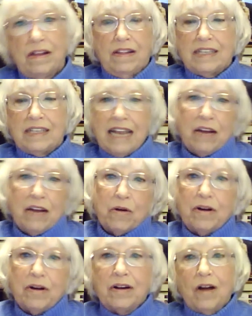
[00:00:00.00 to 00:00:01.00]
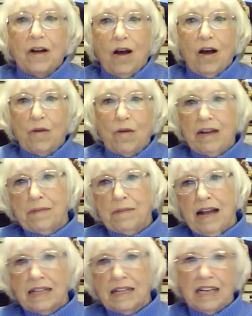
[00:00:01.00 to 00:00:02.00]
state court already
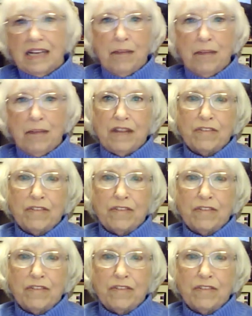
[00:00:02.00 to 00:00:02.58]
blocked the company from